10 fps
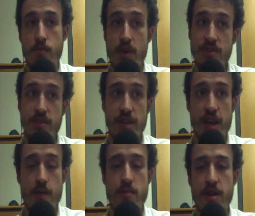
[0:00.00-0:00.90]

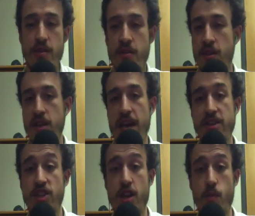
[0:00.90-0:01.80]
recently, I've been
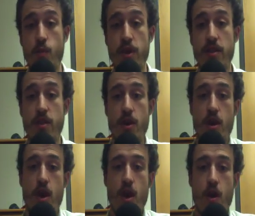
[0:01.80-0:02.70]
catching up with
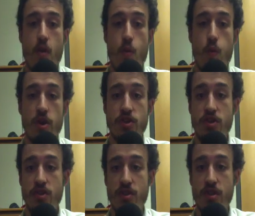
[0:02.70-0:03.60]

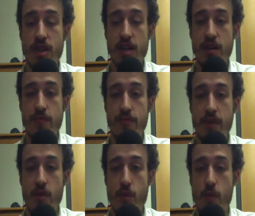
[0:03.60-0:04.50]
what's uh,
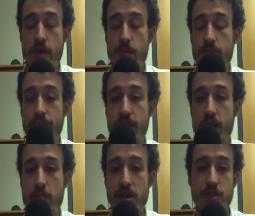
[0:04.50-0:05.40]
with a,
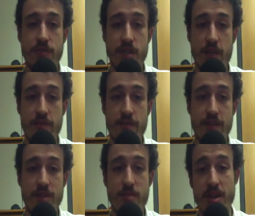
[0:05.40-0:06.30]
a, bunch of stuff
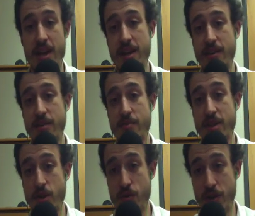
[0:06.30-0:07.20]
that's been needing to be
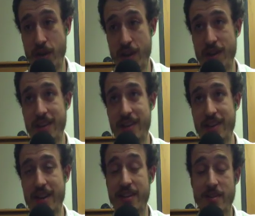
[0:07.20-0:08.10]
doing
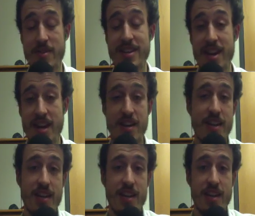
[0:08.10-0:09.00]
needed to be
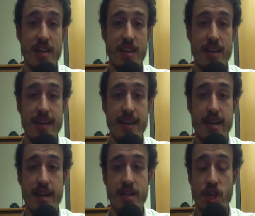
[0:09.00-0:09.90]
done in
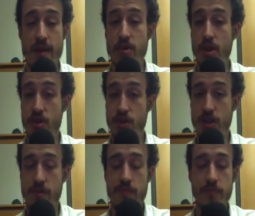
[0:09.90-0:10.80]
uh, type Clojure